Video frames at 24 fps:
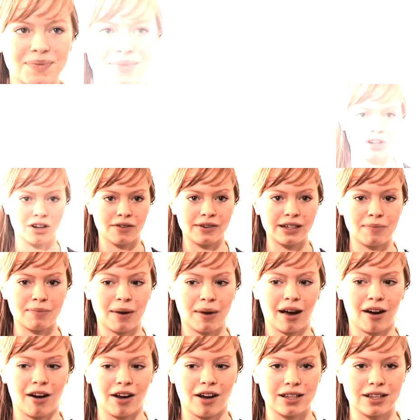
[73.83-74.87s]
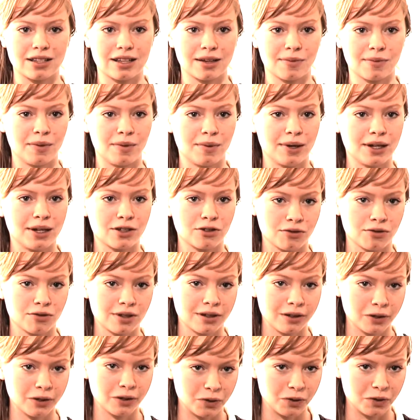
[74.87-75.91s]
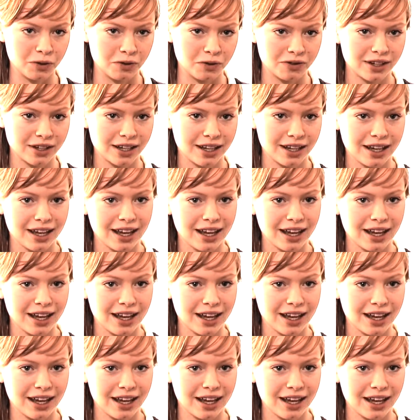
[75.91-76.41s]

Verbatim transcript: And we drove into Paris and we went to the Louvre,